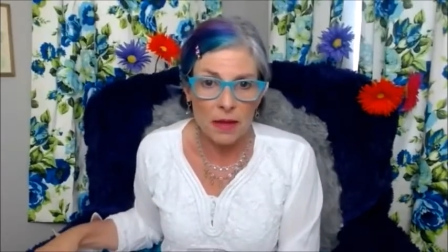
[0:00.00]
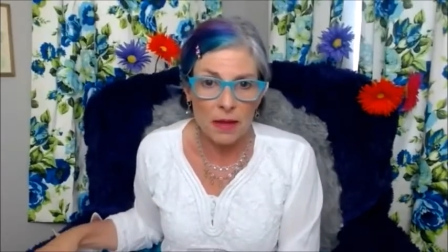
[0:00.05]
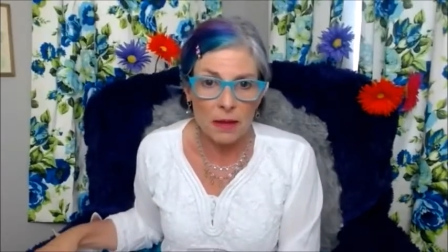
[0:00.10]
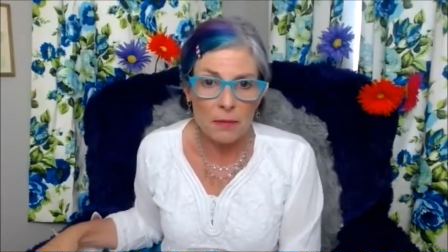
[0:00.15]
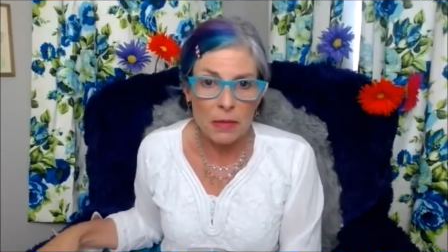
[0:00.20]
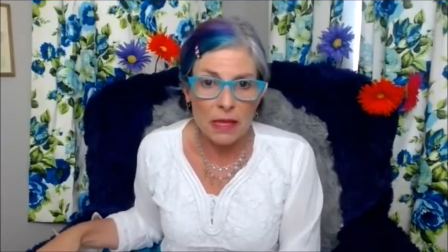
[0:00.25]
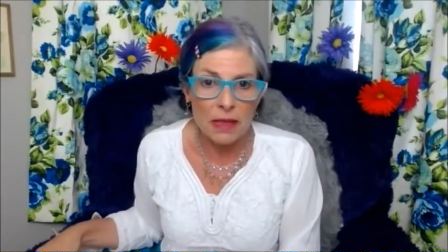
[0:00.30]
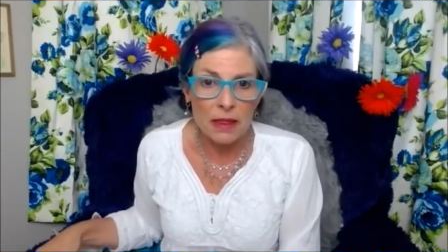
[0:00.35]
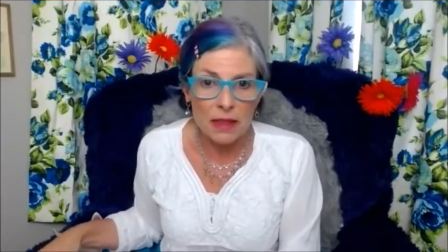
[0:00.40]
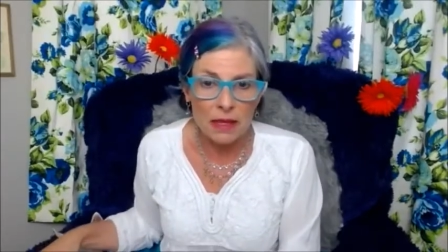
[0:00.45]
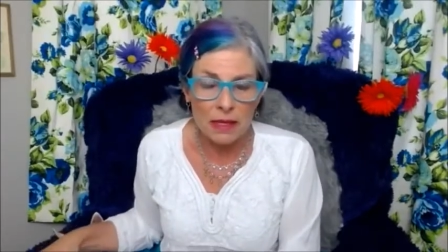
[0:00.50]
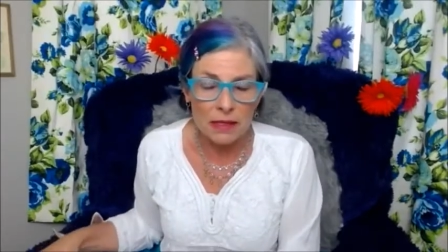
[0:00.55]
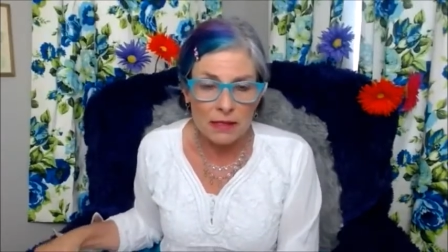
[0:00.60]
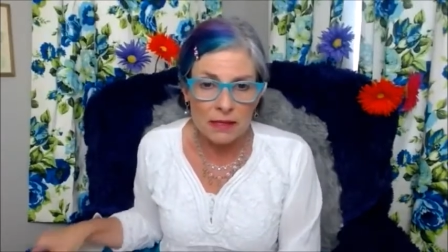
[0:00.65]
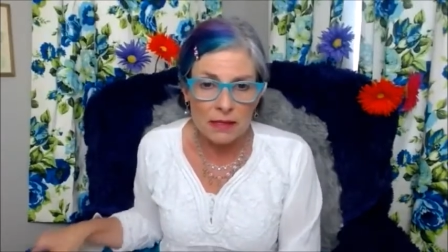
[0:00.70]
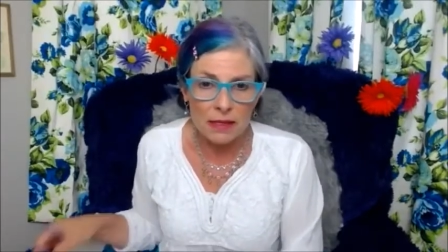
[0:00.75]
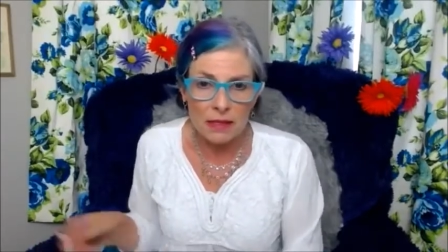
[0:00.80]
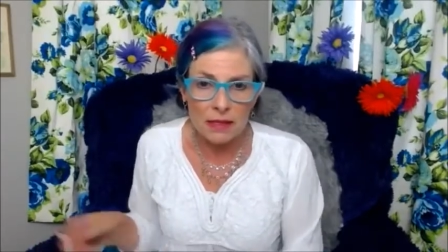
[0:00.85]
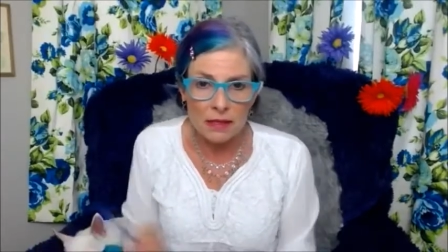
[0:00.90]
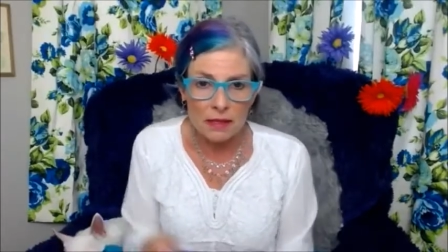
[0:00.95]
i mean
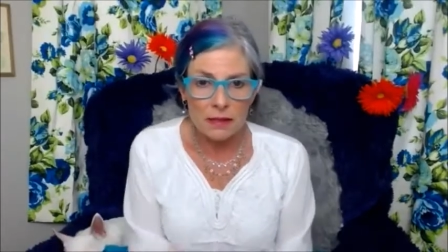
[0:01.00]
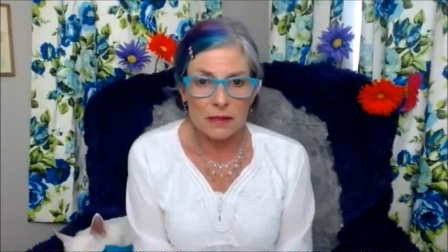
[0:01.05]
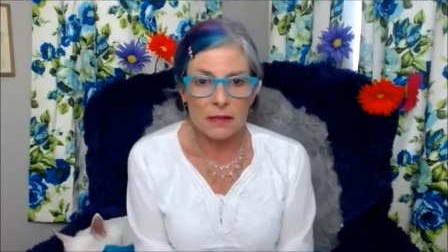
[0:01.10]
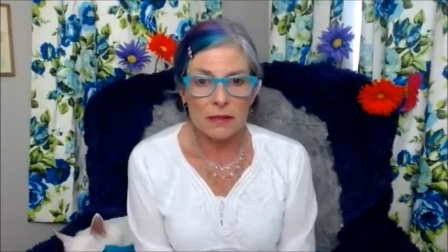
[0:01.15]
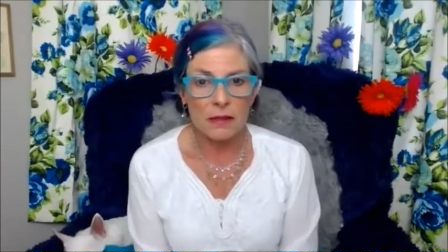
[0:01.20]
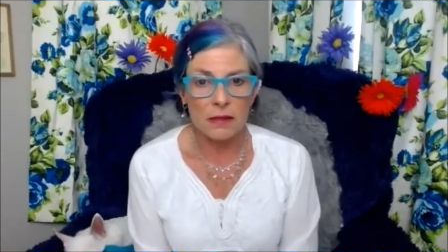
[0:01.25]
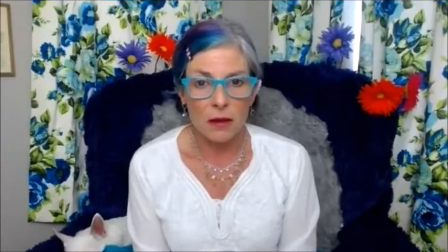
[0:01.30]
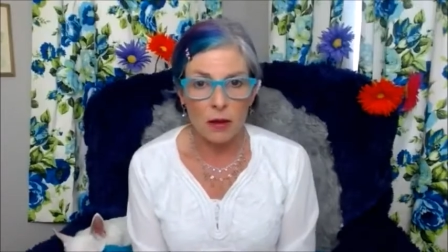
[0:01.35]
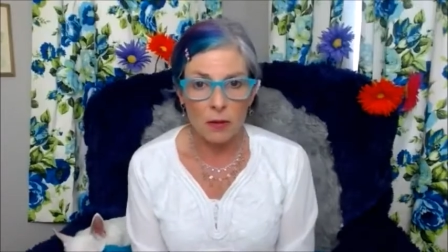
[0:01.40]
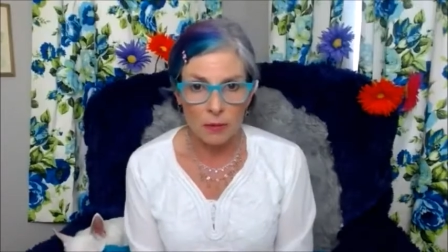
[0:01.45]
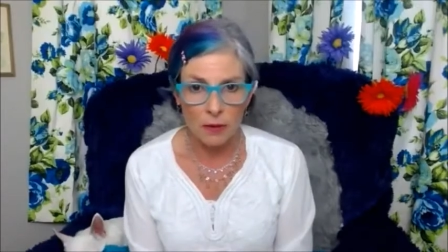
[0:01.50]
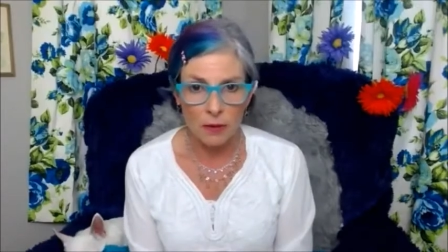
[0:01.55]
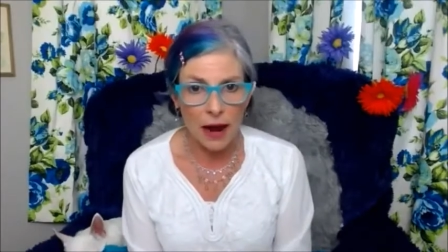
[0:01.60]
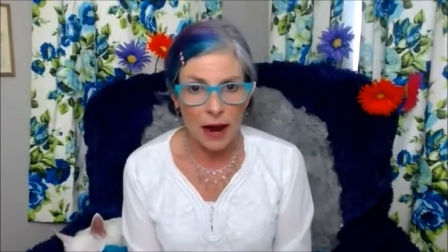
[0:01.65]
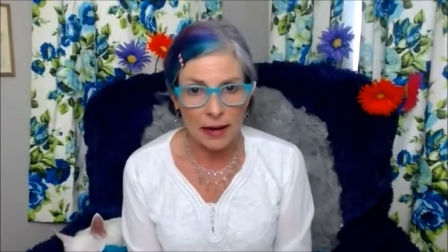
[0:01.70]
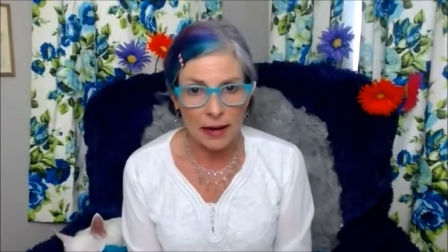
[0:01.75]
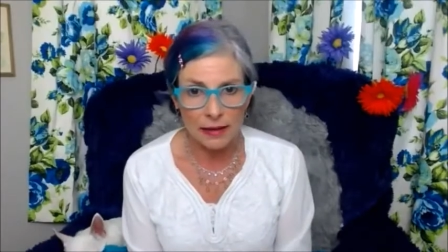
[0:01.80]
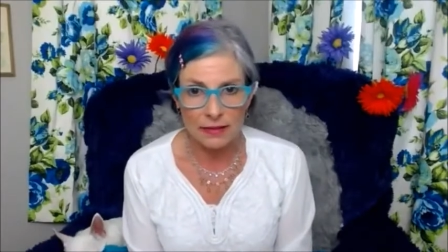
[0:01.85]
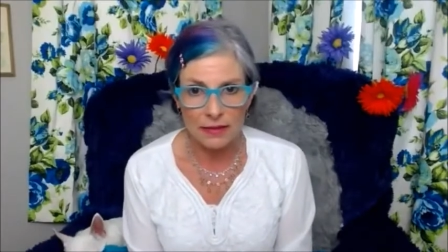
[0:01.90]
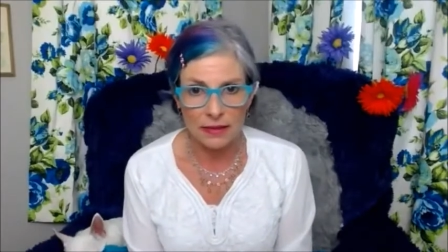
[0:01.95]
this is a
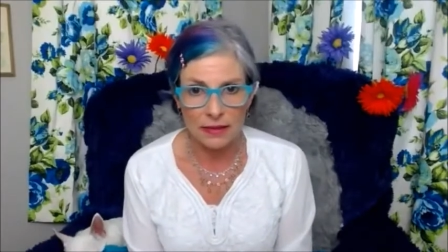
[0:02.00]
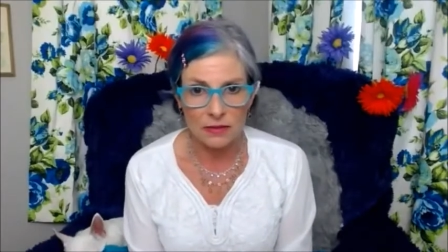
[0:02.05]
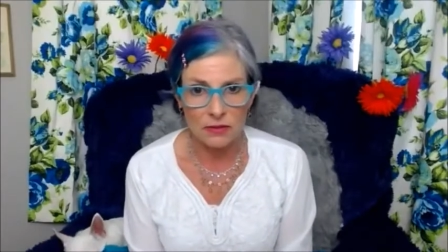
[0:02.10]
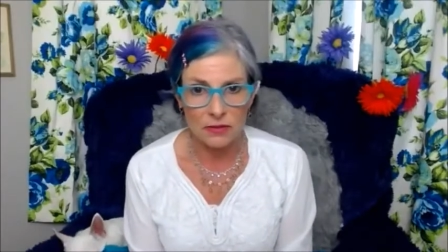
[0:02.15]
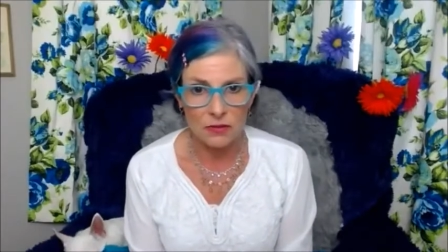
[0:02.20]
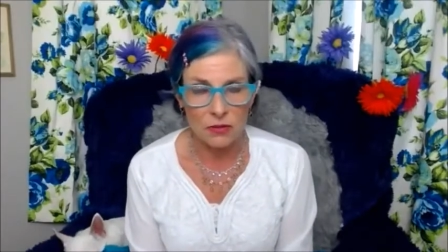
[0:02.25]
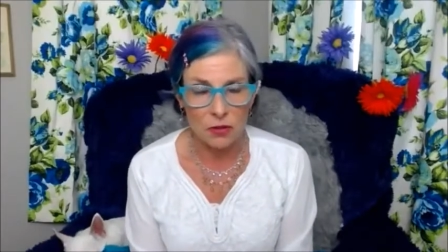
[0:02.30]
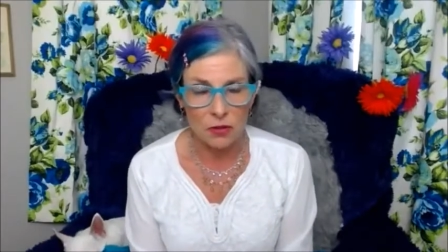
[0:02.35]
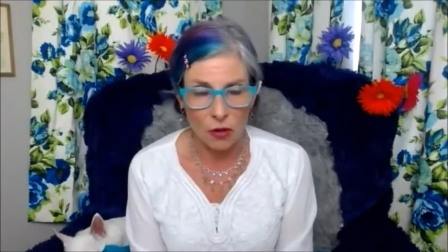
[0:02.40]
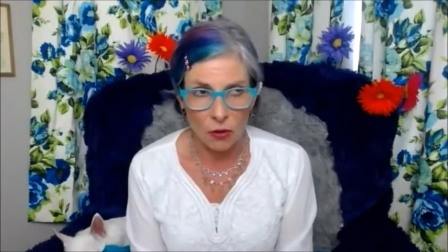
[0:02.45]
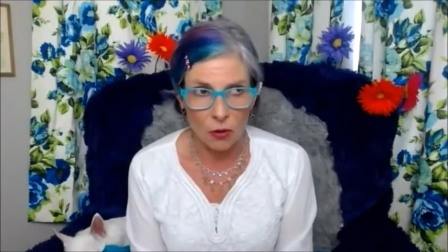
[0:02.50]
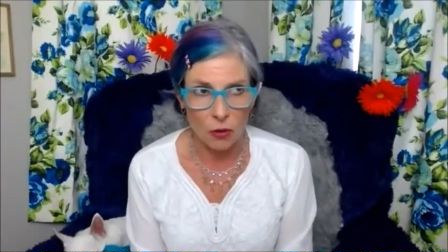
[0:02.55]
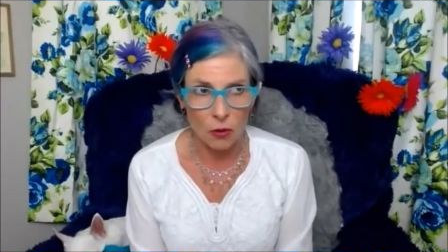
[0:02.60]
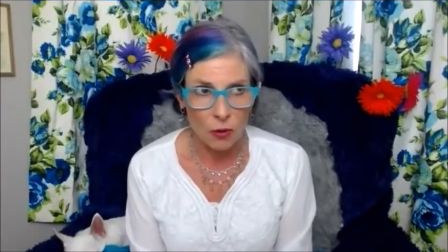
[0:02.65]
practice so